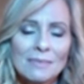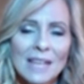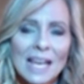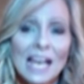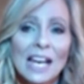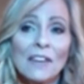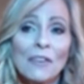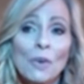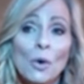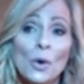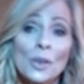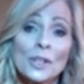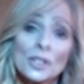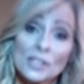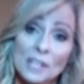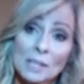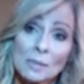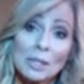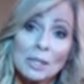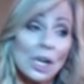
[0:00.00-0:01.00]
And of course,
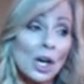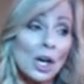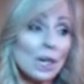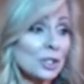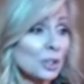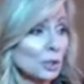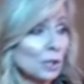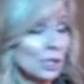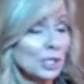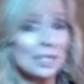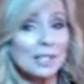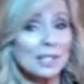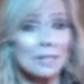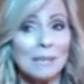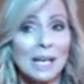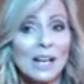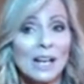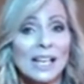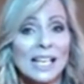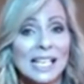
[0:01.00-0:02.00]
Simeon also looks at
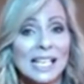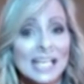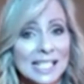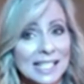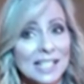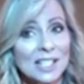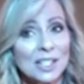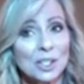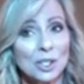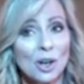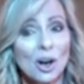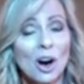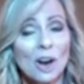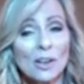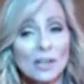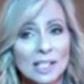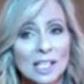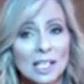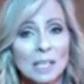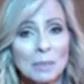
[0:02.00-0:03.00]
Mary and he says, Your heart's
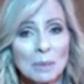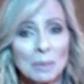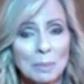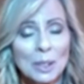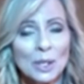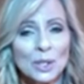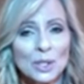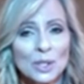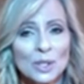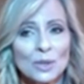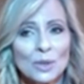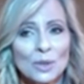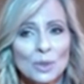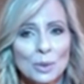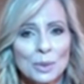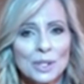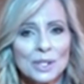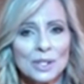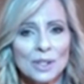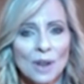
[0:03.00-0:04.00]
going to be pierced through
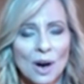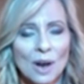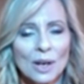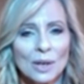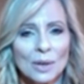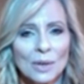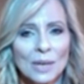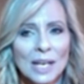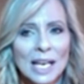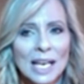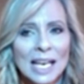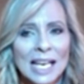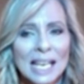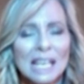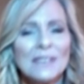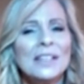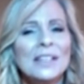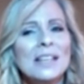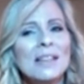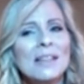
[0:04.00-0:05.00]
with sorrow.
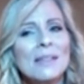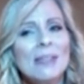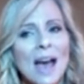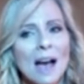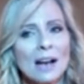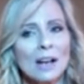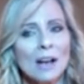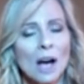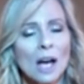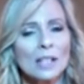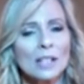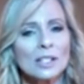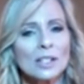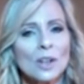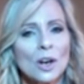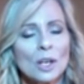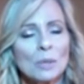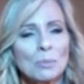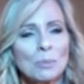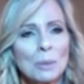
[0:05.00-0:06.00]
Even in that, God
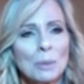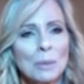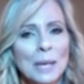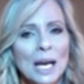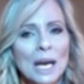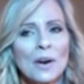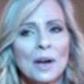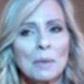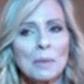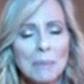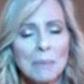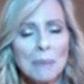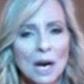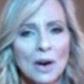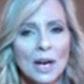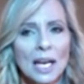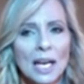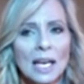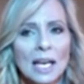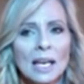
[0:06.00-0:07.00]
started preparing
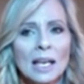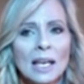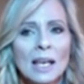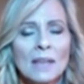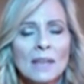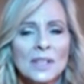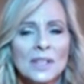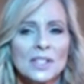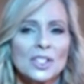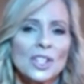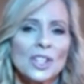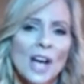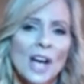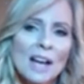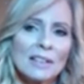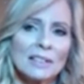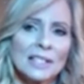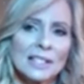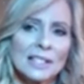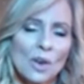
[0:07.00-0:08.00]
Mary. This
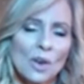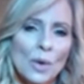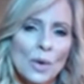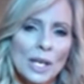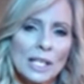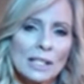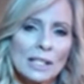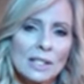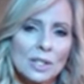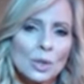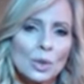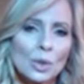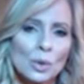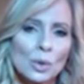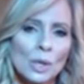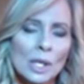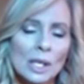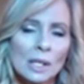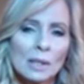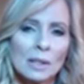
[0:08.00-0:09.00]
child is going to
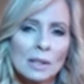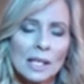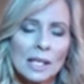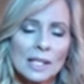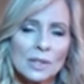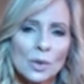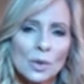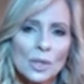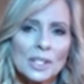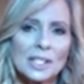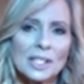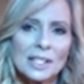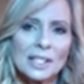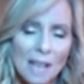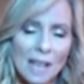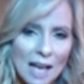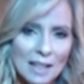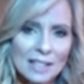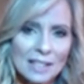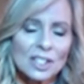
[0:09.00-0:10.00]
is going to
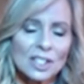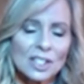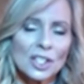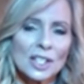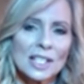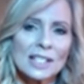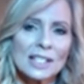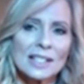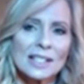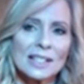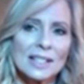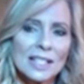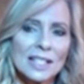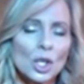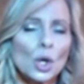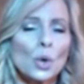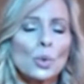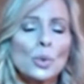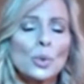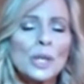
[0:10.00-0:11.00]
die. This, this, this
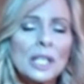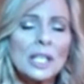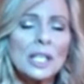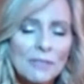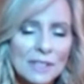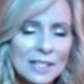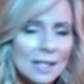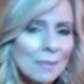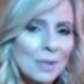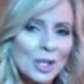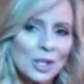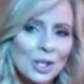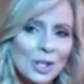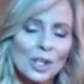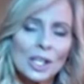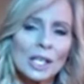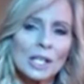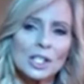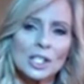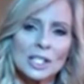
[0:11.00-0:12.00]
grief is something you're
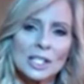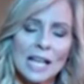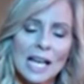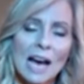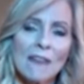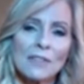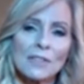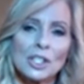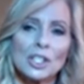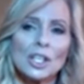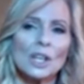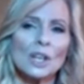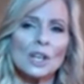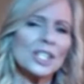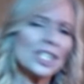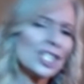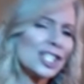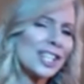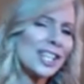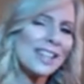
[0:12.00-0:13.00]
going to just have to know. Did
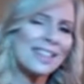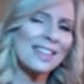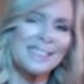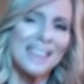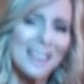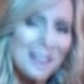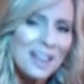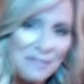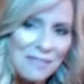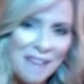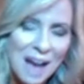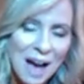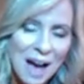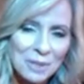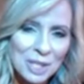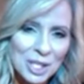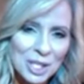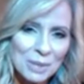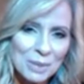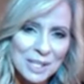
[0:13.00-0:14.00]
she think of that when
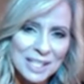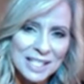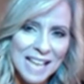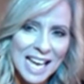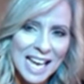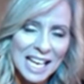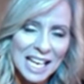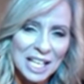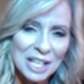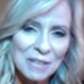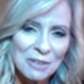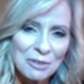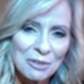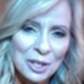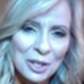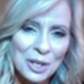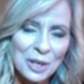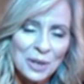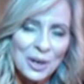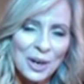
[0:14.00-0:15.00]
she was standing at the foot of
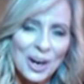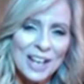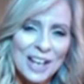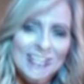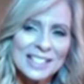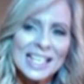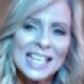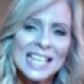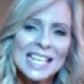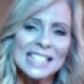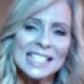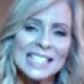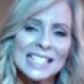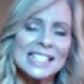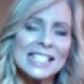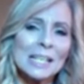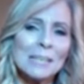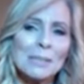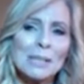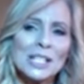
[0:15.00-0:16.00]
the cross? Did
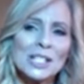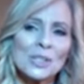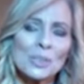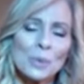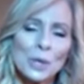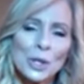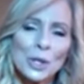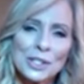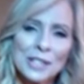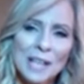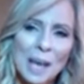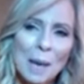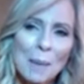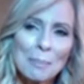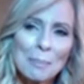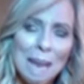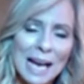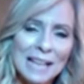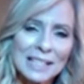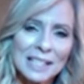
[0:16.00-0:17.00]
Simeon's words come
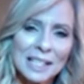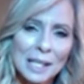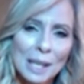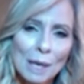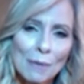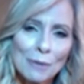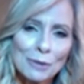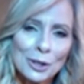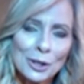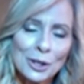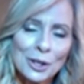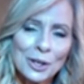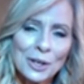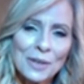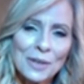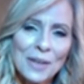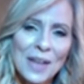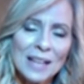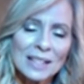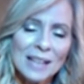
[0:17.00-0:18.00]
back to comfort her
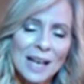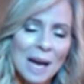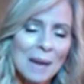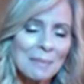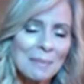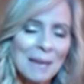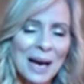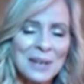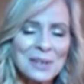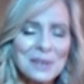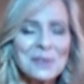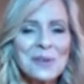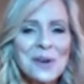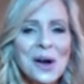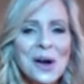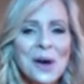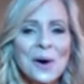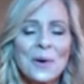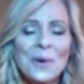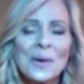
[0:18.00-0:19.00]
at that time? I don't
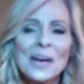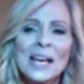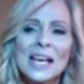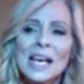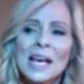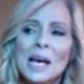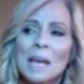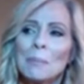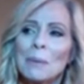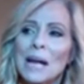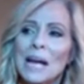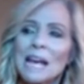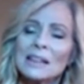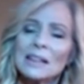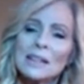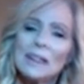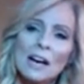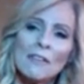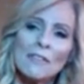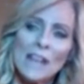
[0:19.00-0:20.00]
know. But I
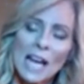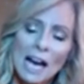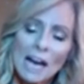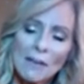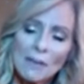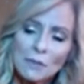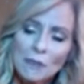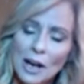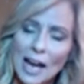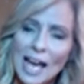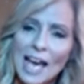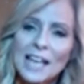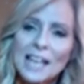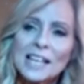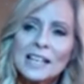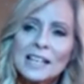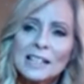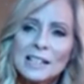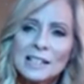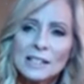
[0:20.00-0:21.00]
love that after
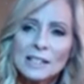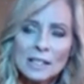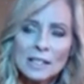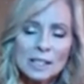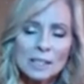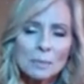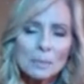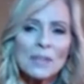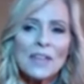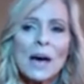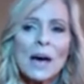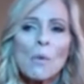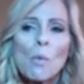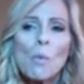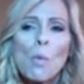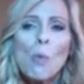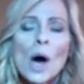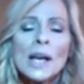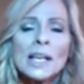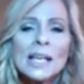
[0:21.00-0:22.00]
Anna spent that
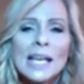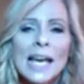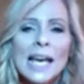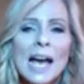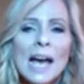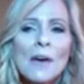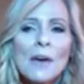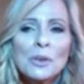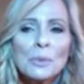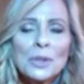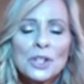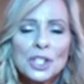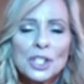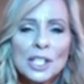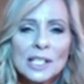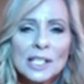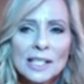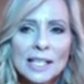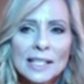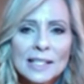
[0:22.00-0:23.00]
one encounter with
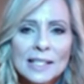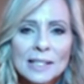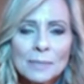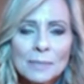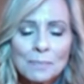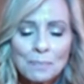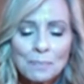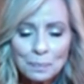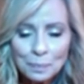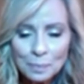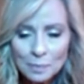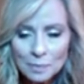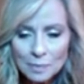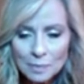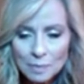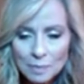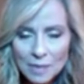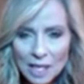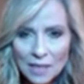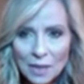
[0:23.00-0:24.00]
Jesus,
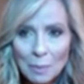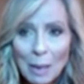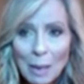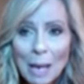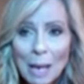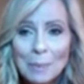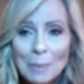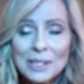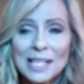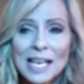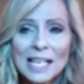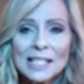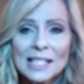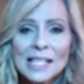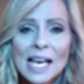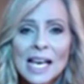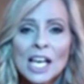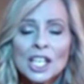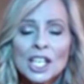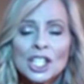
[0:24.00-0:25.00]
the Bible says
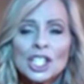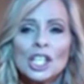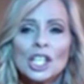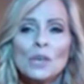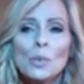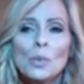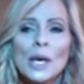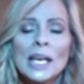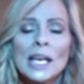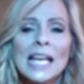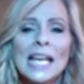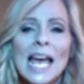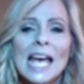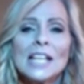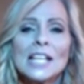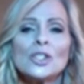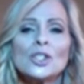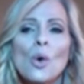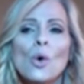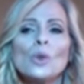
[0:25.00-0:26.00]
she went and
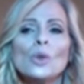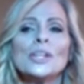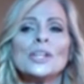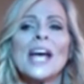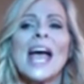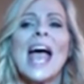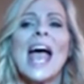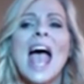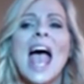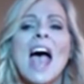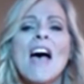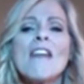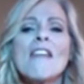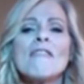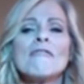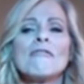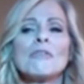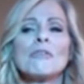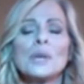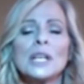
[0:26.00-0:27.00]
told
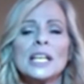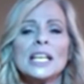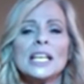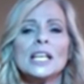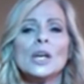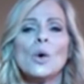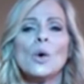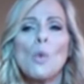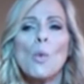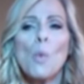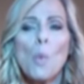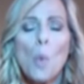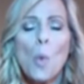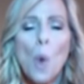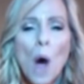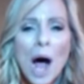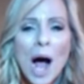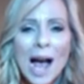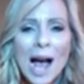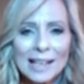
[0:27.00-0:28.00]

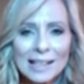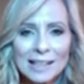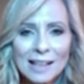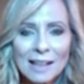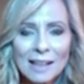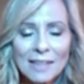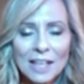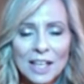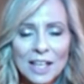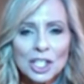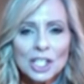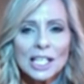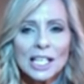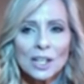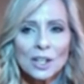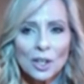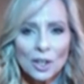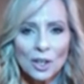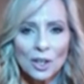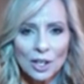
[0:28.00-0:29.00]
everyone that she had
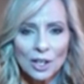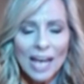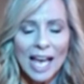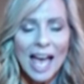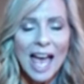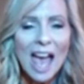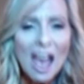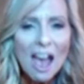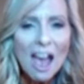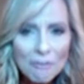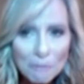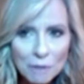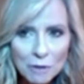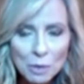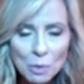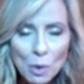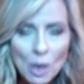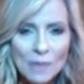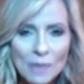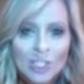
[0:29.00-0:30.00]
heard,
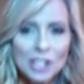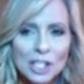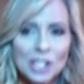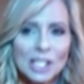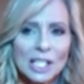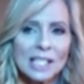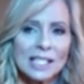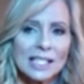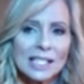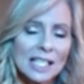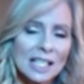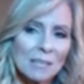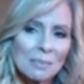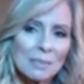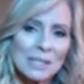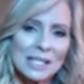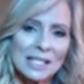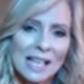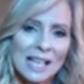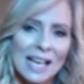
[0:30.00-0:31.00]
everyone that she had seen the
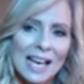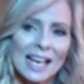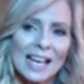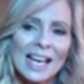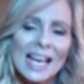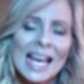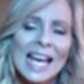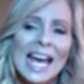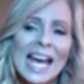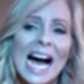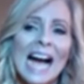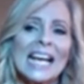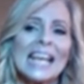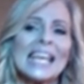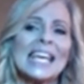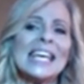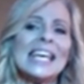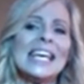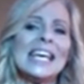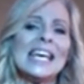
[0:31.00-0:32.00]
Messiah.
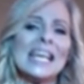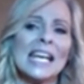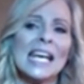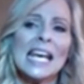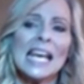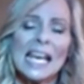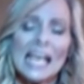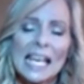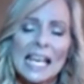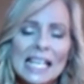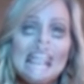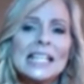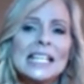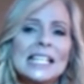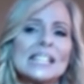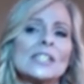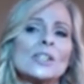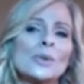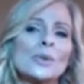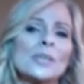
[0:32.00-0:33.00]
Again, in this
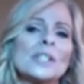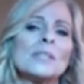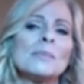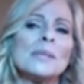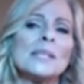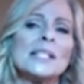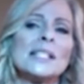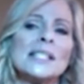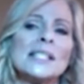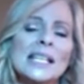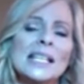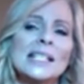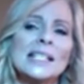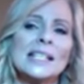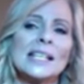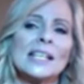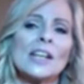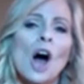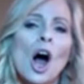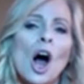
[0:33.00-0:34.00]
Christmas season,
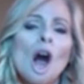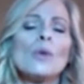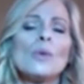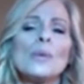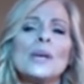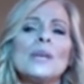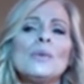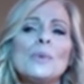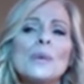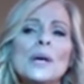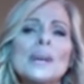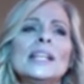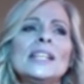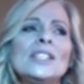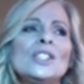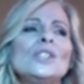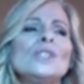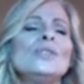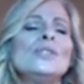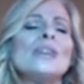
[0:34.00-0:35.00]
are we willing
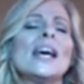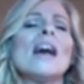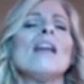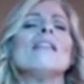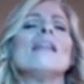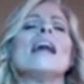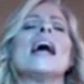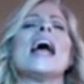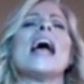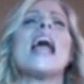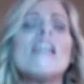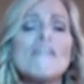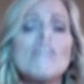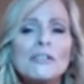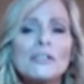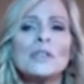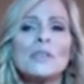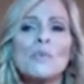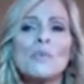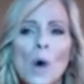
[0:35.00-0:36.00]
to tell
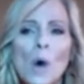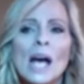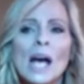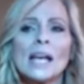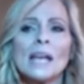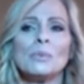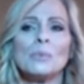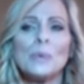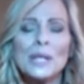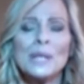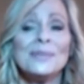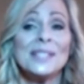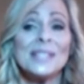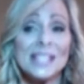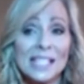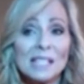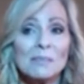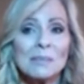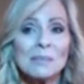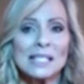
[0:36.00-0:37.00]
everyone we've
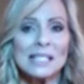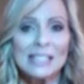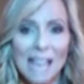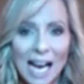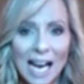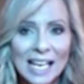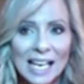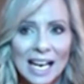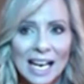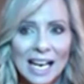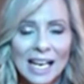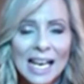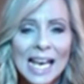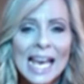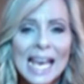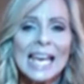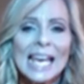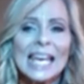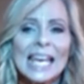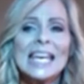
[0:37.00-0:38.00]
seen Messiah?
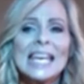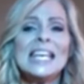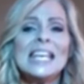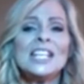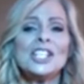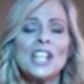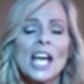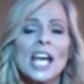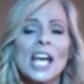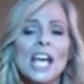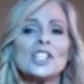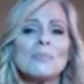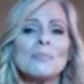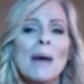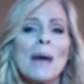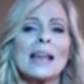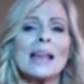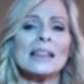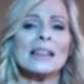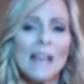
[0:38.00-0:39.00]
He changed
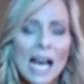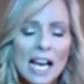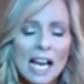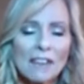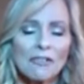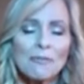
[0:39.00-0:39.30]
my life.